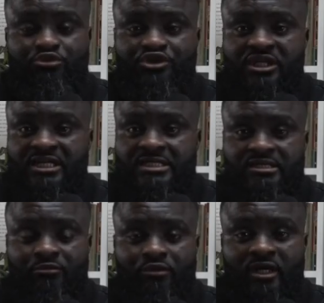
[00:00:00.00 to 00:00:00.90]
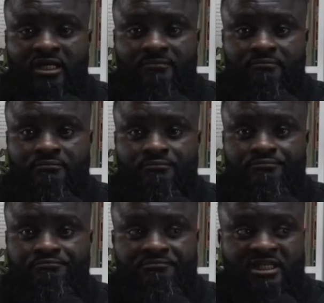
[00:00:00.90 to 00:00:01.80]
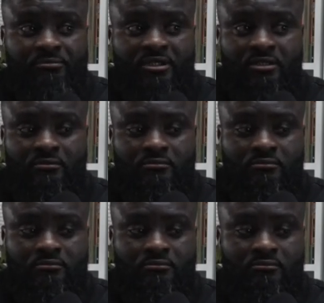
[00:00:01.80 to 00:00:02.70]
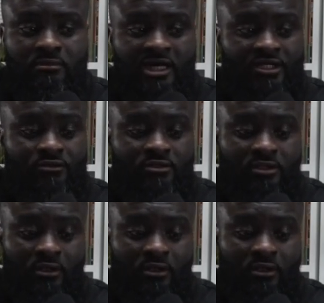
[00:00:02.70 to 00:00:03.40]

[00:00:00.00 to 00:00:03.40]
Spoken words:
put your hands in your pocket and be. I do it a